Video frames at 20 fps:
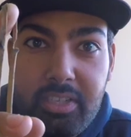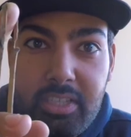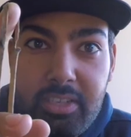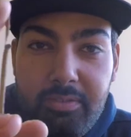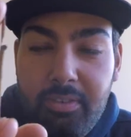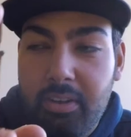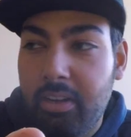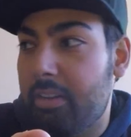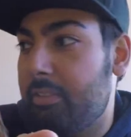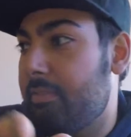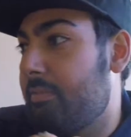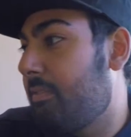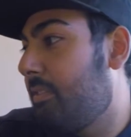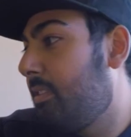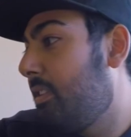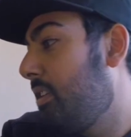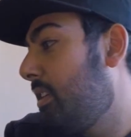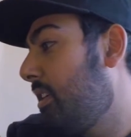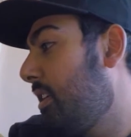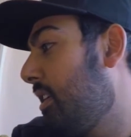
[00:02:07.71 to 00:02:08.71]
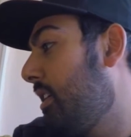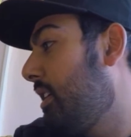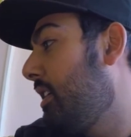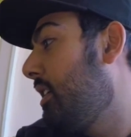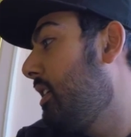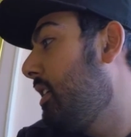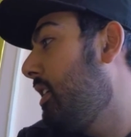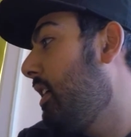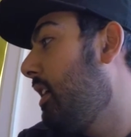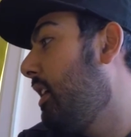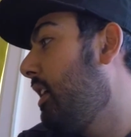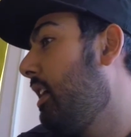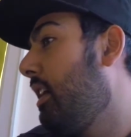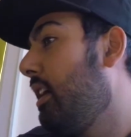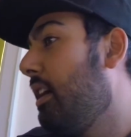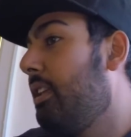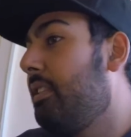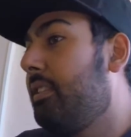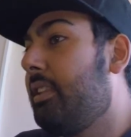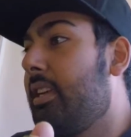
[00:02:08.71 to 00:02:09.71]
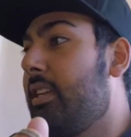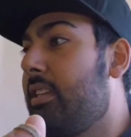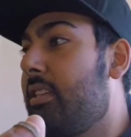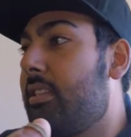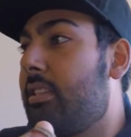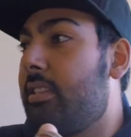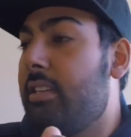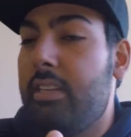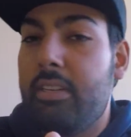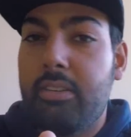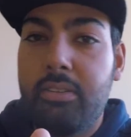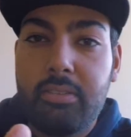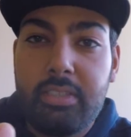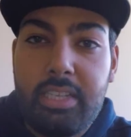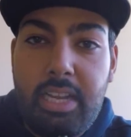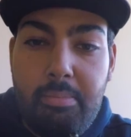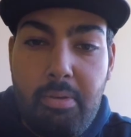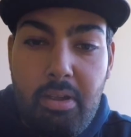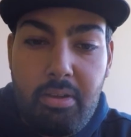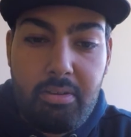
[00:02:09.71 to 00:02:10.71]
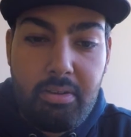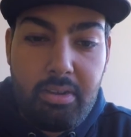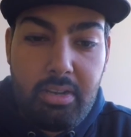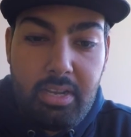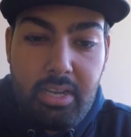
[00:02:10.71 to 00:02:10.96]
survive this little demo.